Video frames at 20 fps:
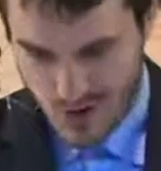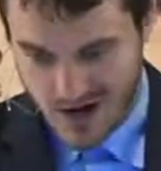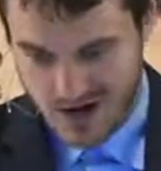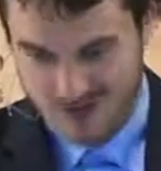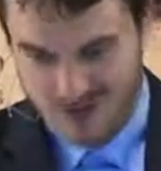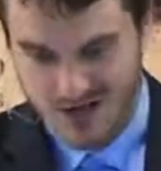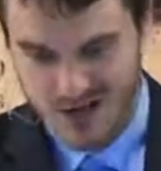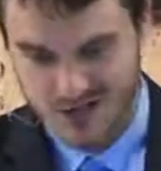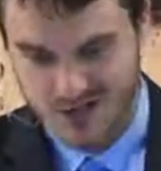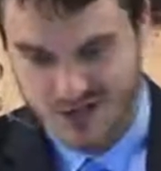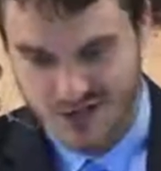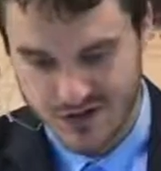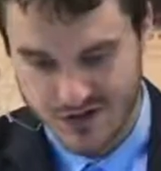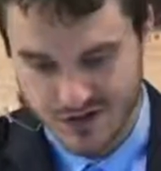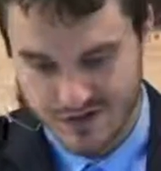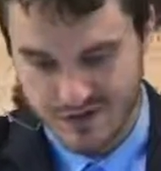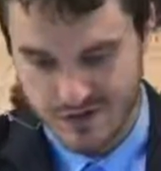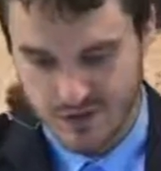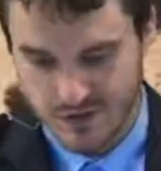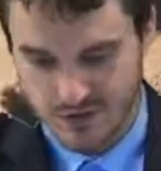recollection,
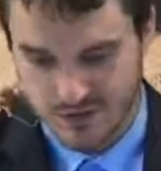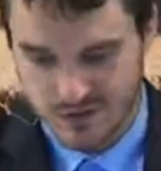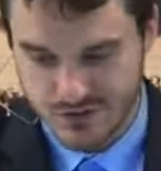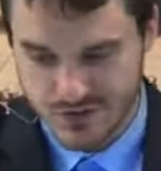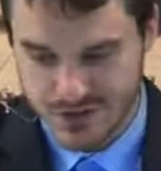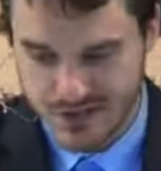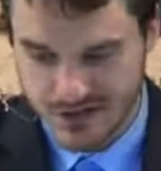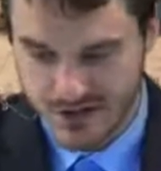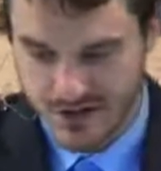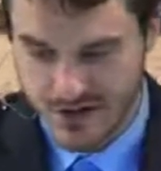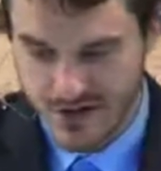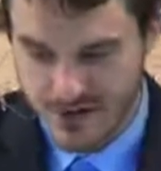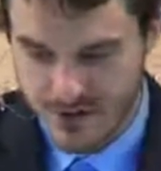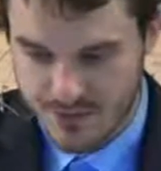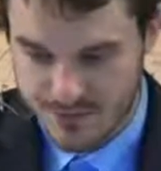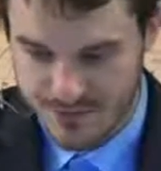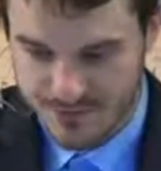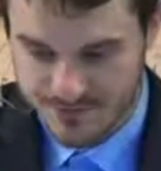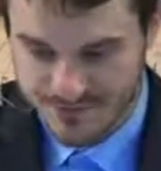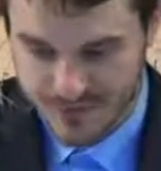or for those who didn't
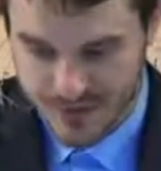know.